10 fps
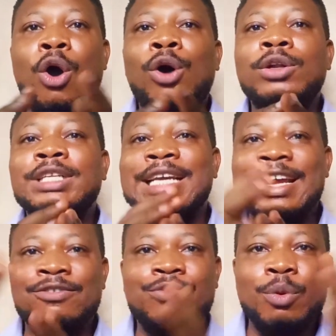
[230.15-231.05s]
all
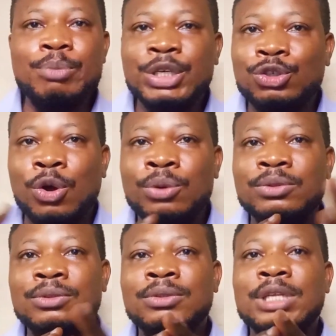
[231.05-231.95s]
the
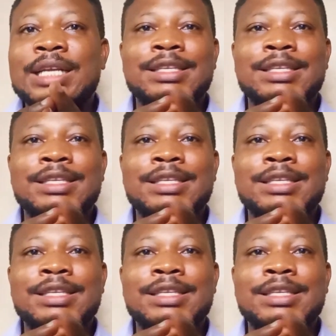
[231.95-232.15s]
information,